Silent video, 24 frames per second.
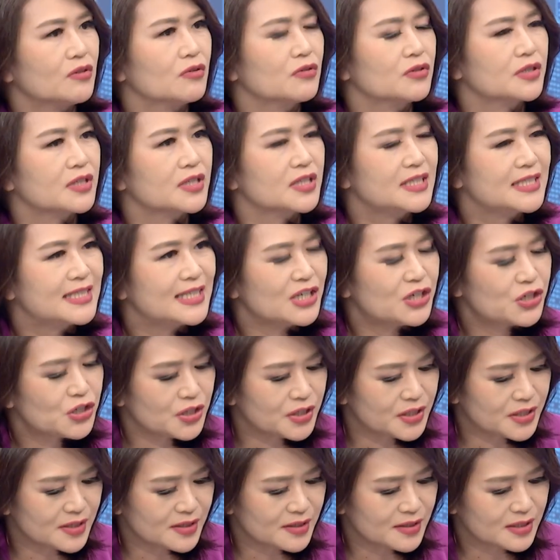or
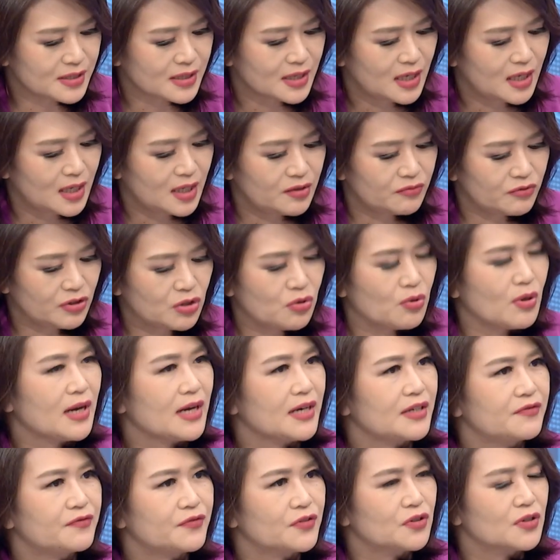conditions
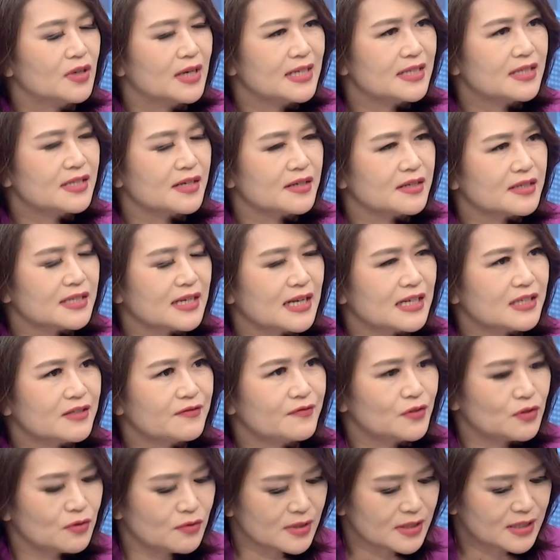required for a
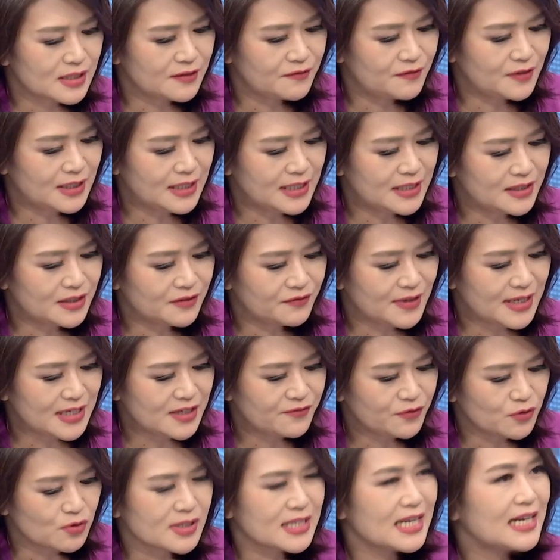successful civilian defense
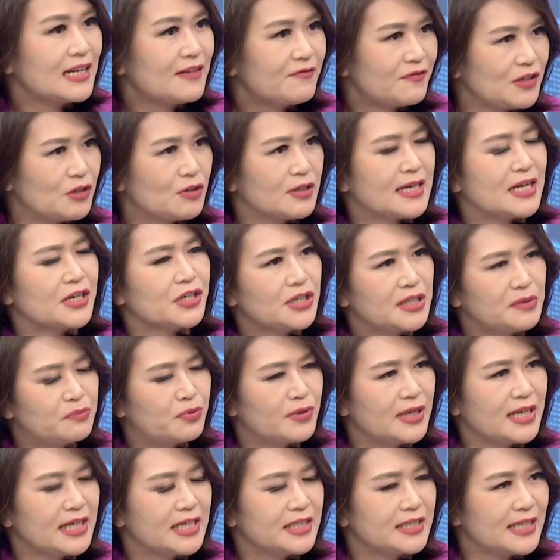force, and if you can actually
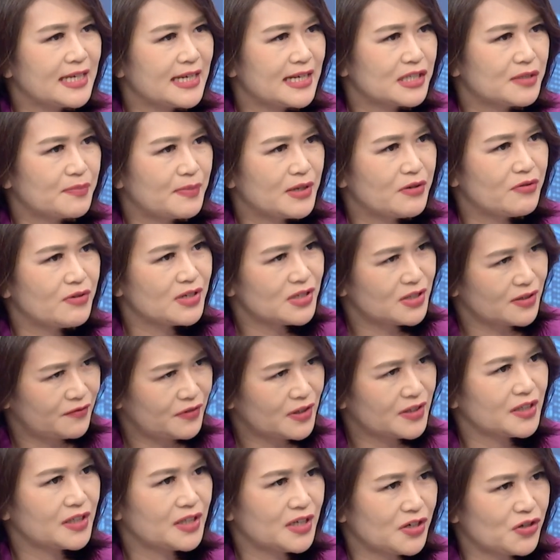bring in the experience of
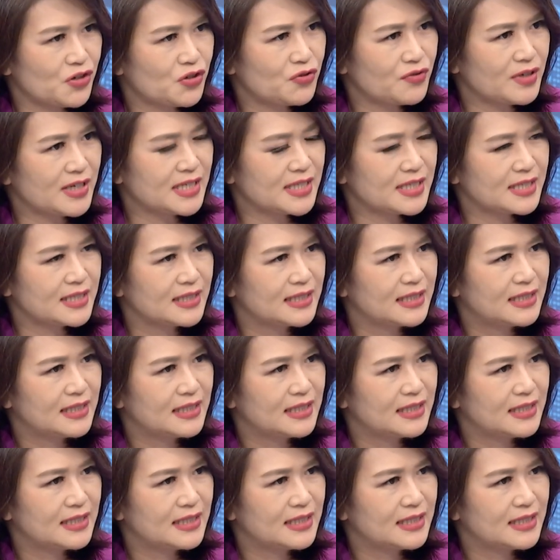other countries.